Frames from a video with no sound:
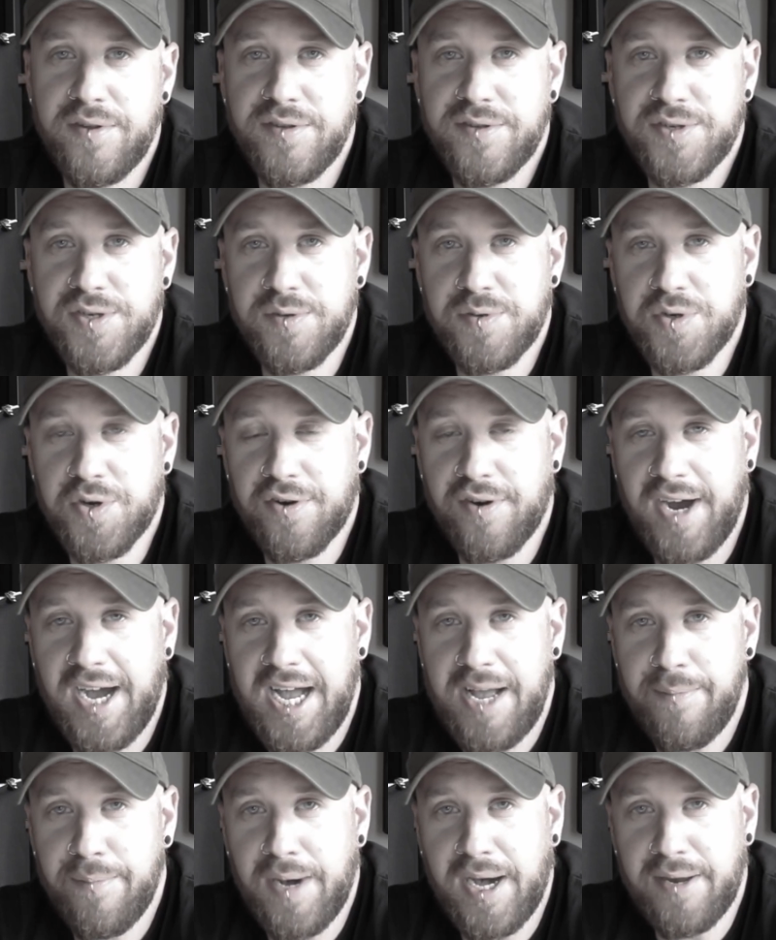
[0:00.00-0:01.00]

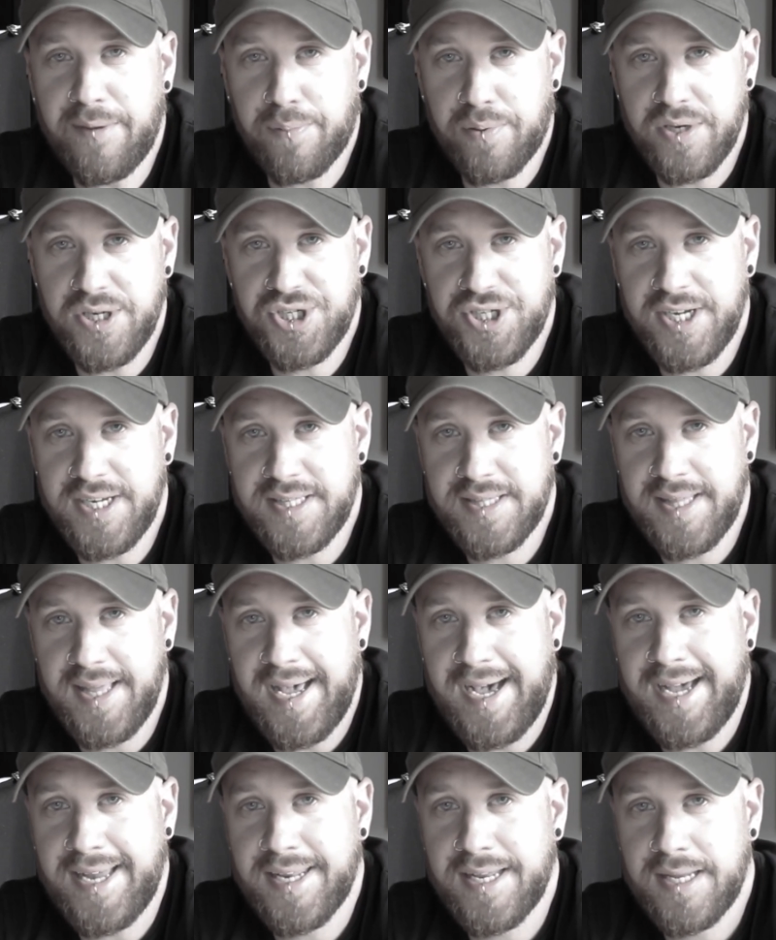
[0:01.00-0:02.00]
subscribe, I'd appreciate
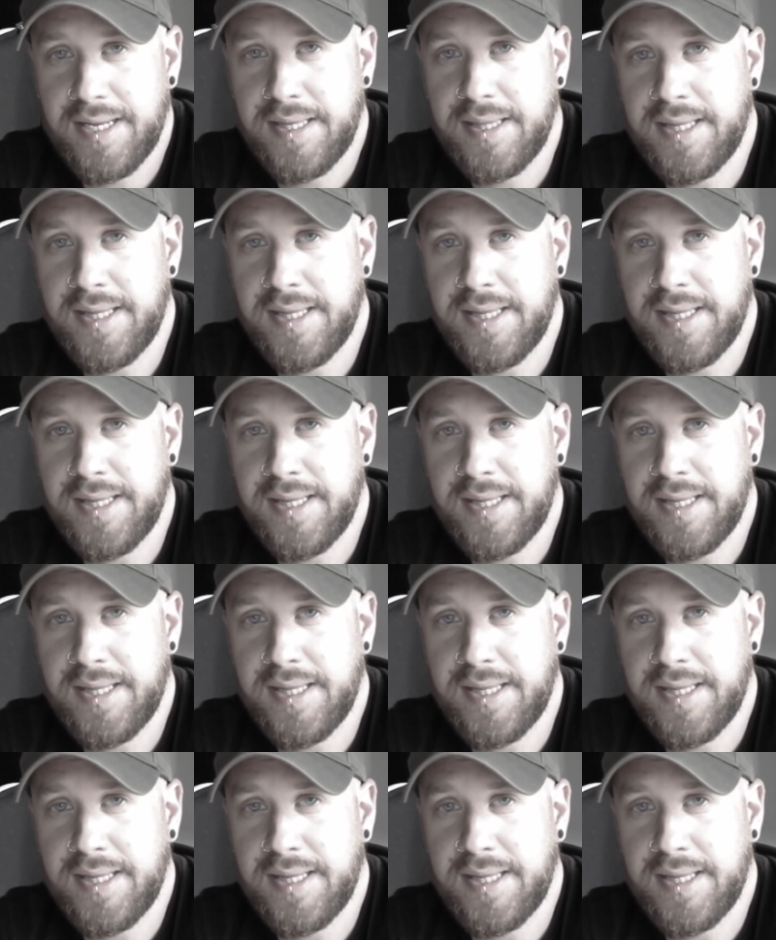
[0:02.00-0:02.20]
that.